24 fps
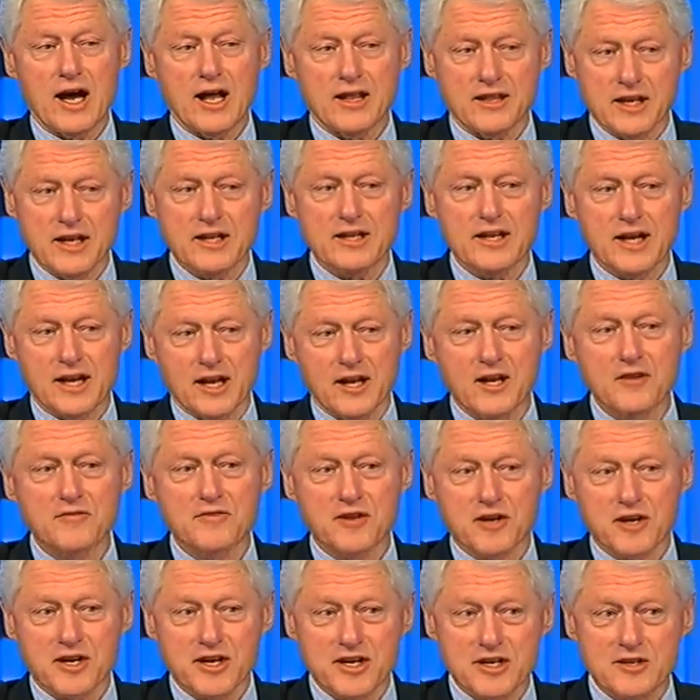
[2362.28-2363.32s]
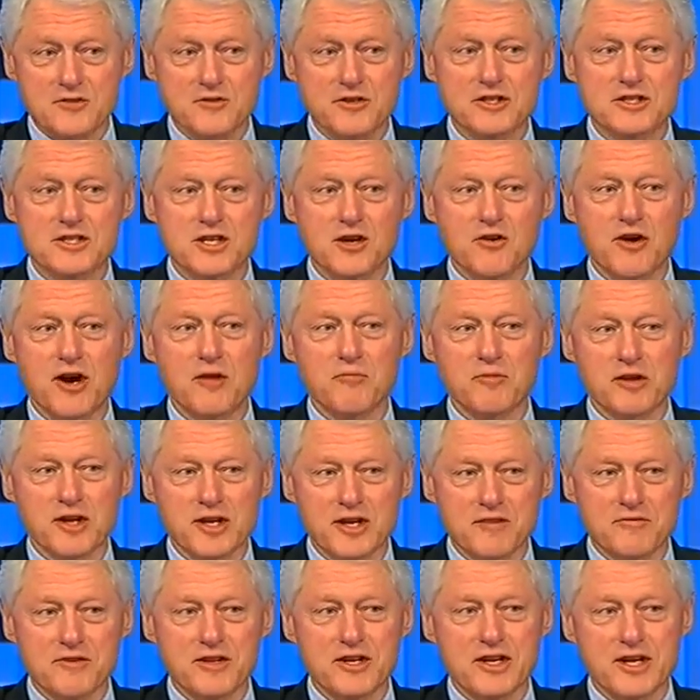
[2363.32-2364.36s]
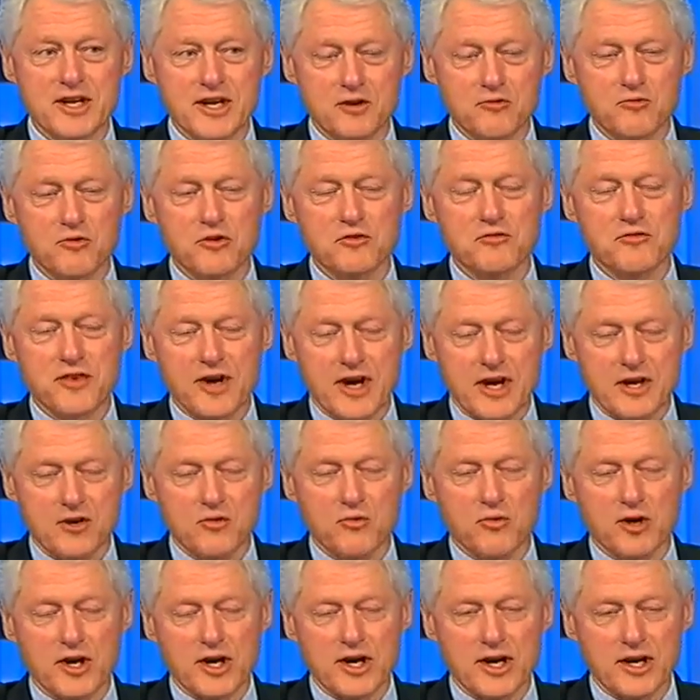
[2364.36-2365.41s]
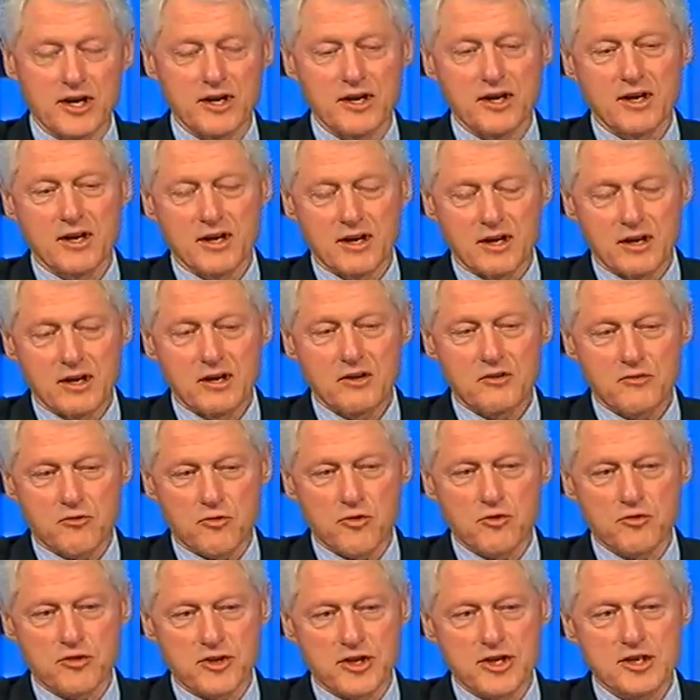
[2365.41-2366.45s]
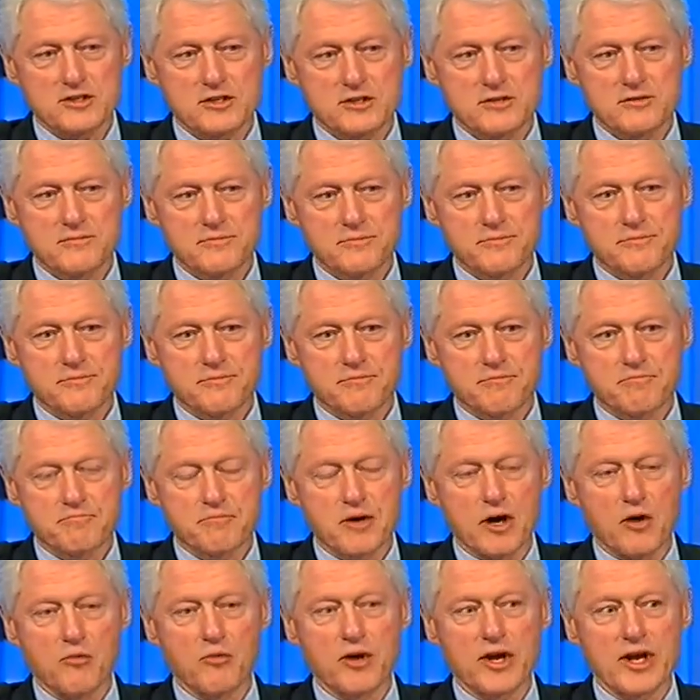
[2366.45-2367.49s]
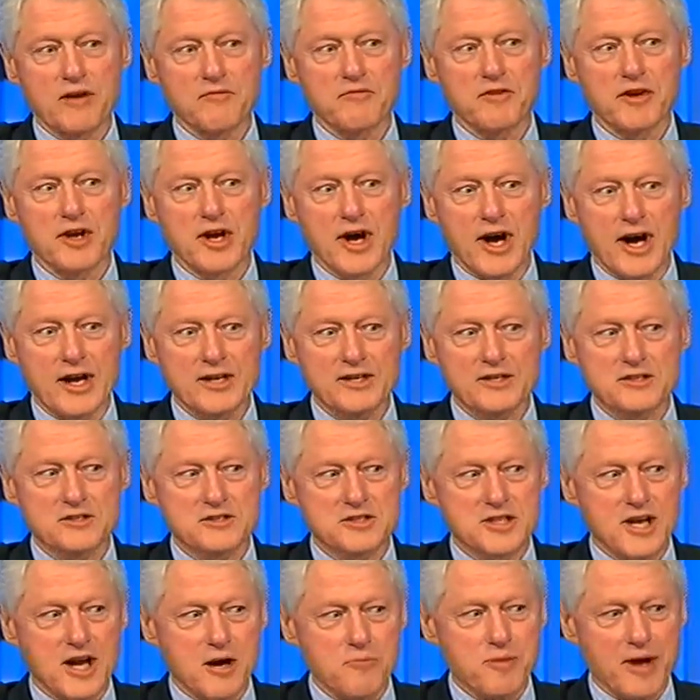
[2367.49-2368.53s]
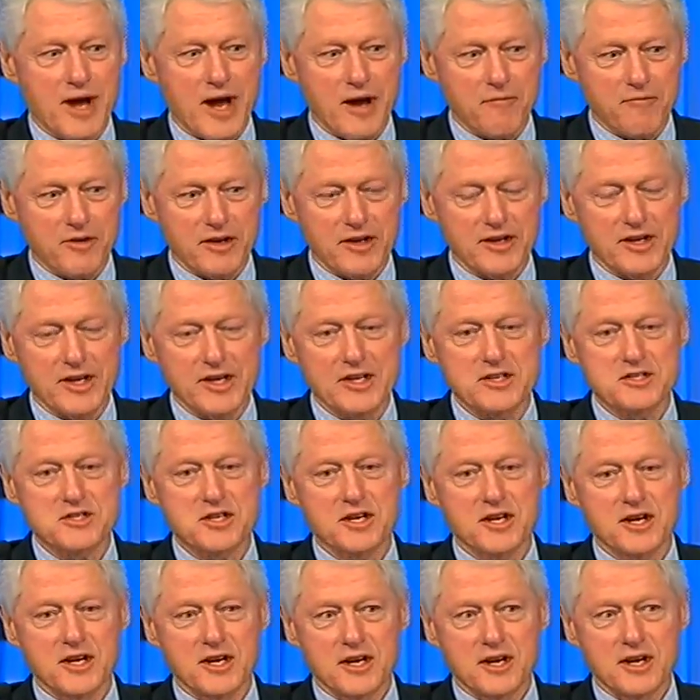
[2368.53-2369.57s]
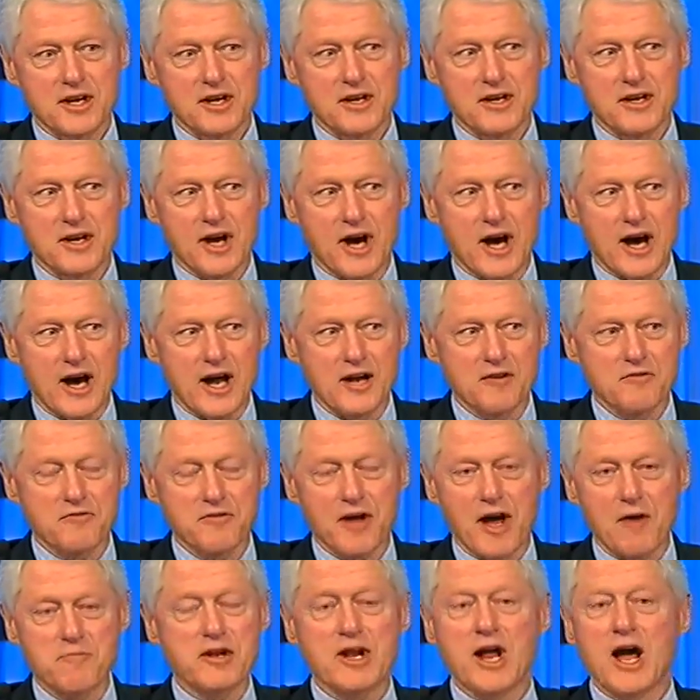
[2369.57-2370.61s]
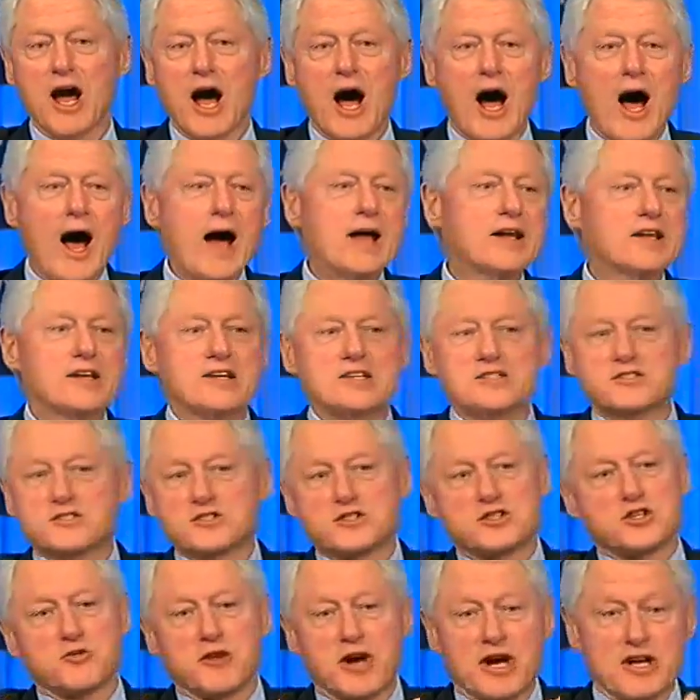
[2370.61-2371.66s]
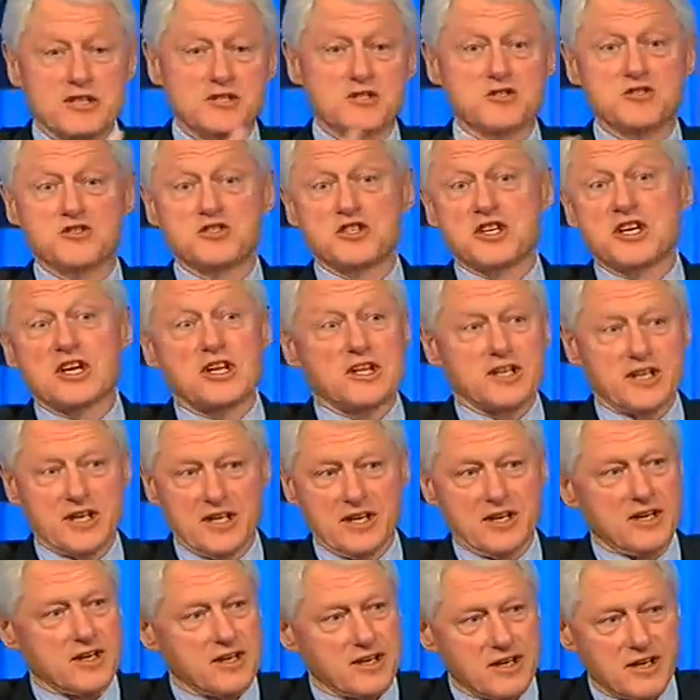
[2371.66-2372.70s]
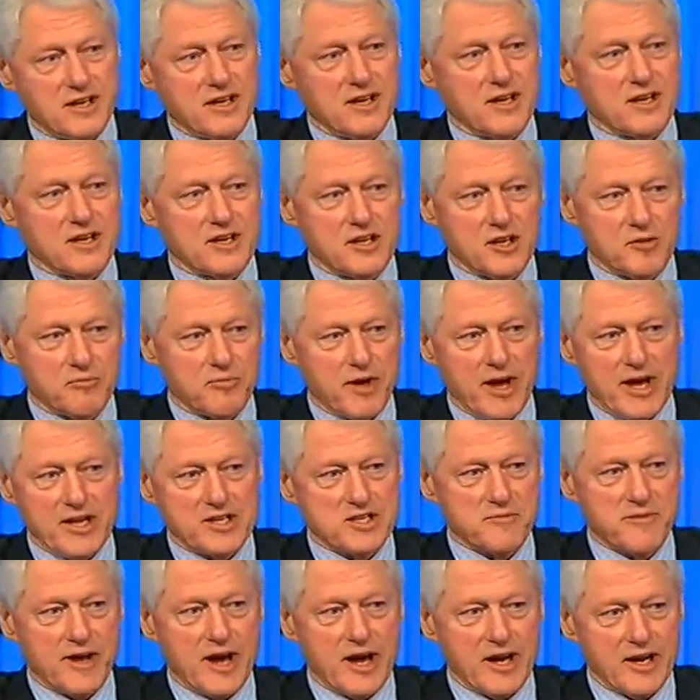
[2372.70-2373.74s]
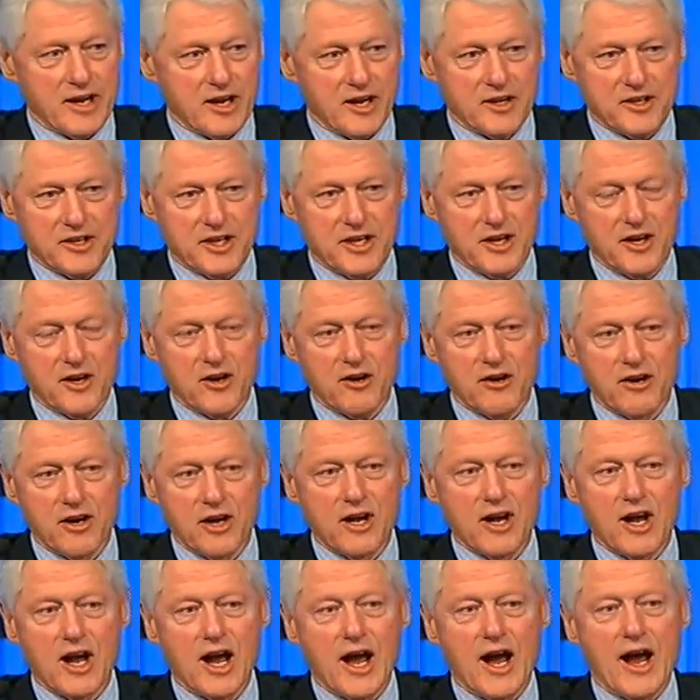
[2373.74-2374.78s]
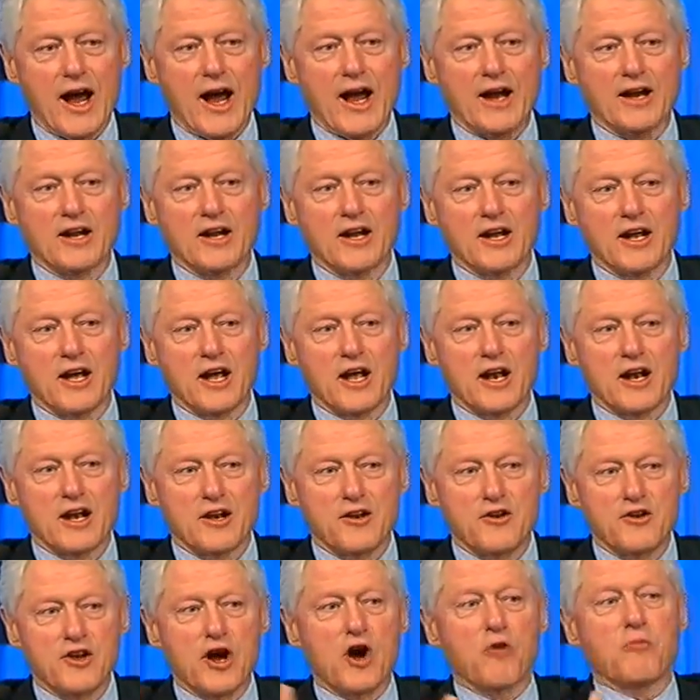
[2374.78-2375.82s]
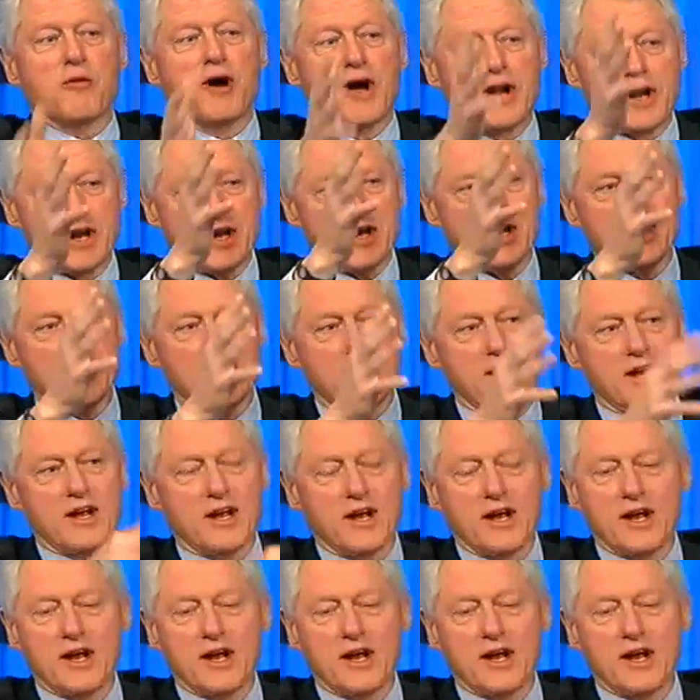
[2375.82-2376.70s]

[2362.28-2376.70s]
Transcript: I think they love their country. So I believe in the end we'll find a way through this. But we have got to stop having these I listened to a zillion debates about health care, and nobody